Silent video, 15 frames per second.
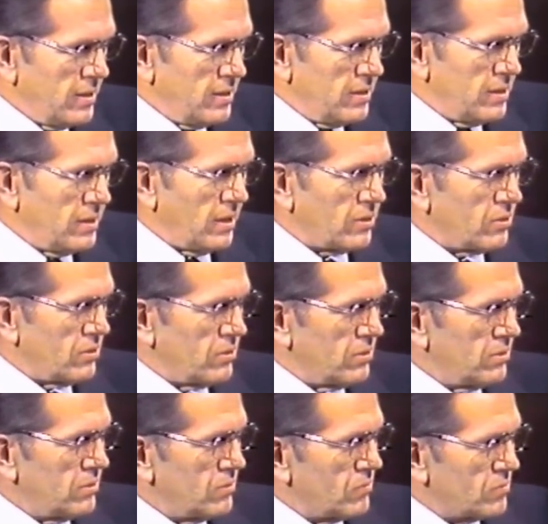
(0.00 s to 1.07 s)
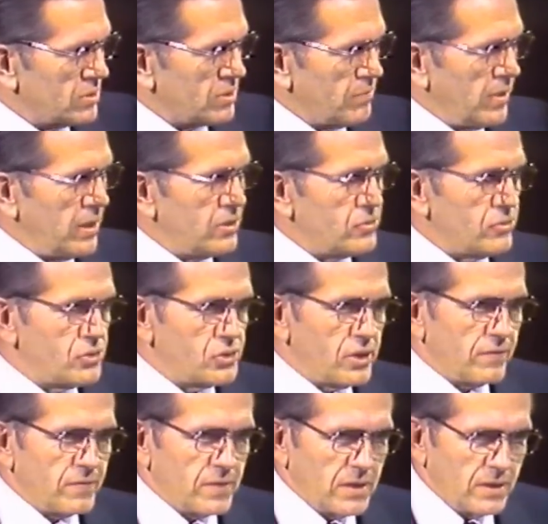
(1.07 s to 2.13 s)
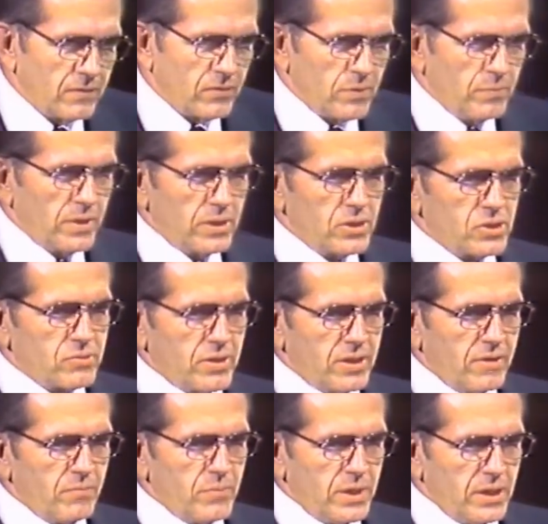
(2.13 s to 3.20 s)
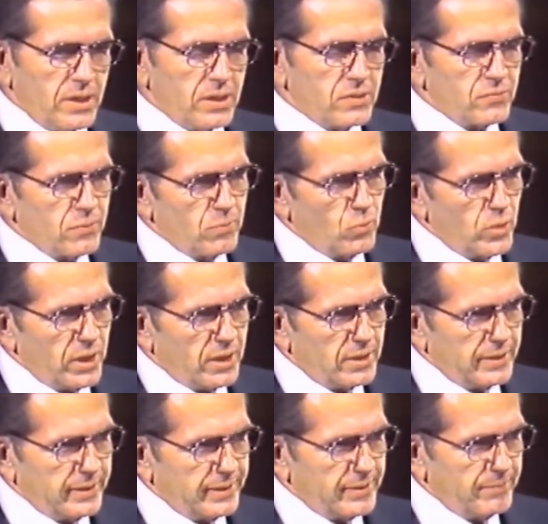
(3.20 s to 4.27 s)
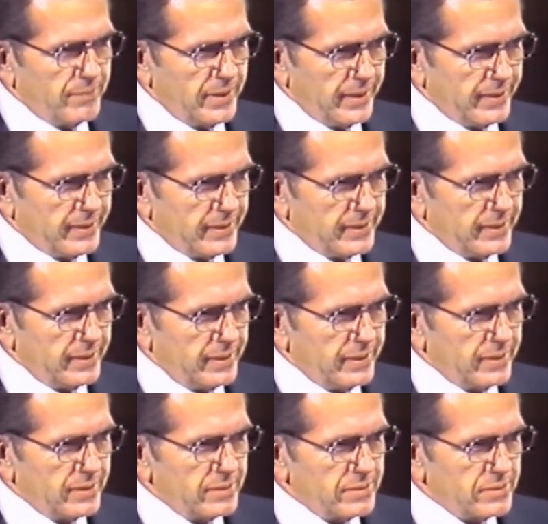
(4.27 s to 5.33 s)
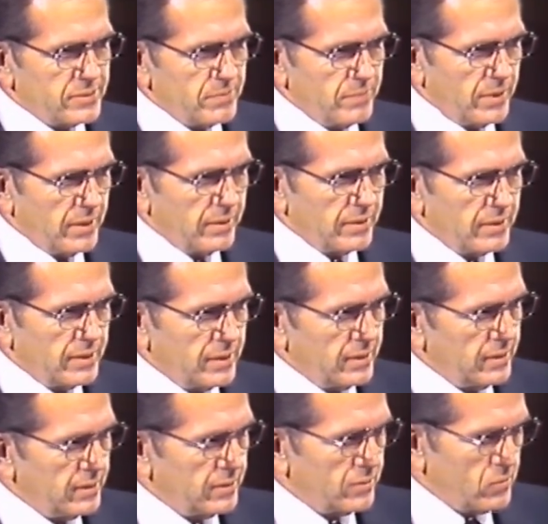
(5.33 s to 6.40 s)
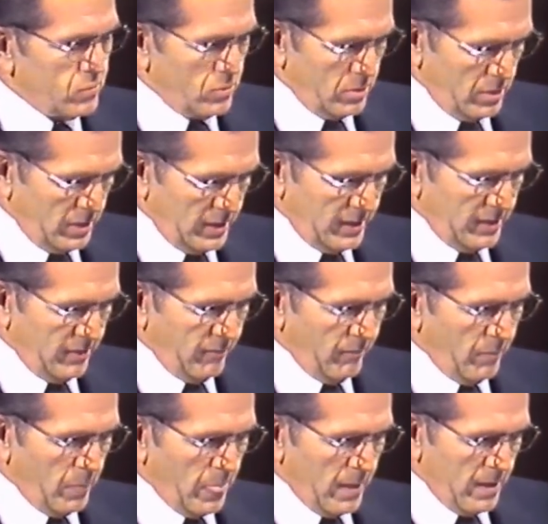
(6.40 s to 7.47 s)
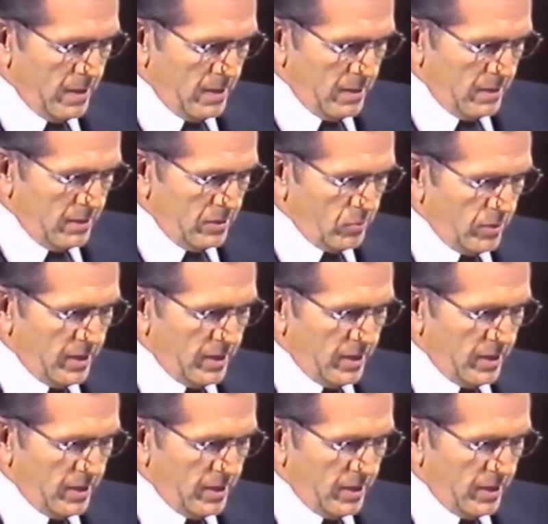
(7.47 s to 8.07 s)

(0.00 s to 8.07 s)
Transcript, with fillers: The other was a major shifting of administrative meetings from weekly and monthly to monthly and quarterly. And we